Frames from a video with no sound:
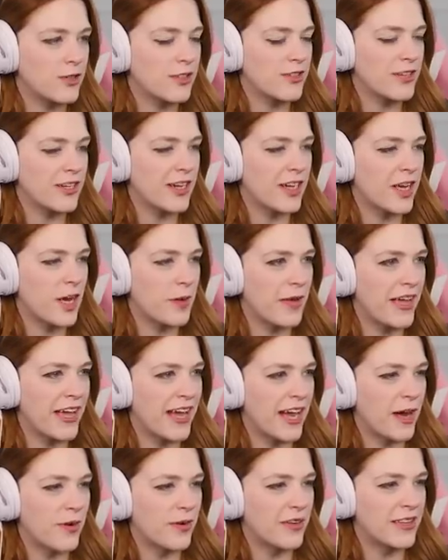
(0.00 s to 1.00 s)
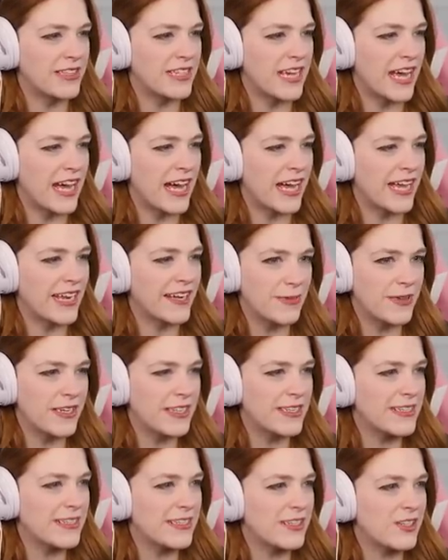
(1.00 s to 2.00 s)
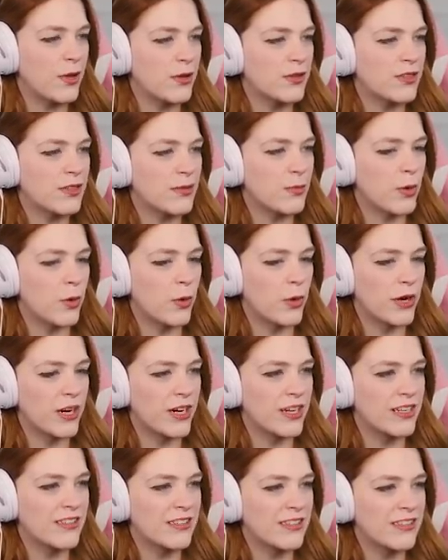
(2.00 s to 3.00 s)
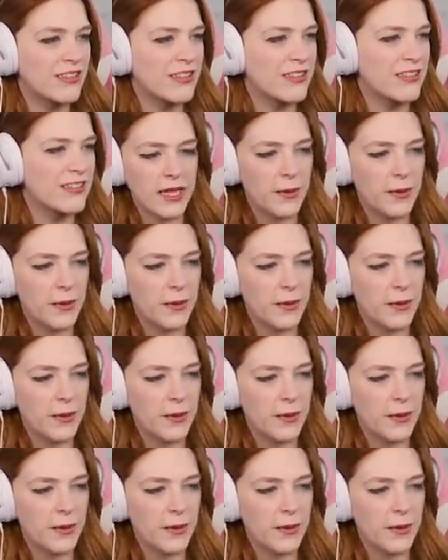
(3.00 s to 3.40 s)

Dior's gonna come hang out with dad. Maybe blow some horns.